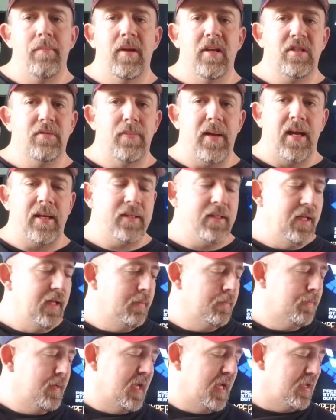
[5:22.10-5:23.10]
Myst back
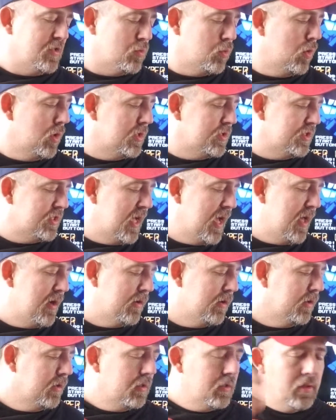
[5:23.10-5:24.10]
then, PS1,
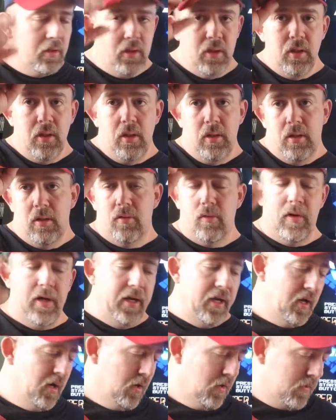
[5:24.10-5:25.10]
Saturn,
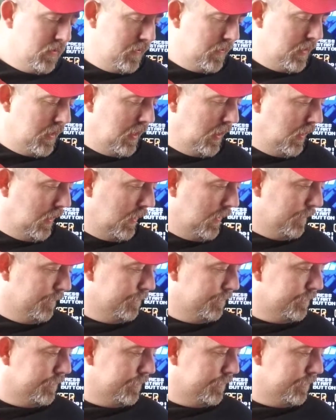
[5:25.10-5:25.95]
3DO.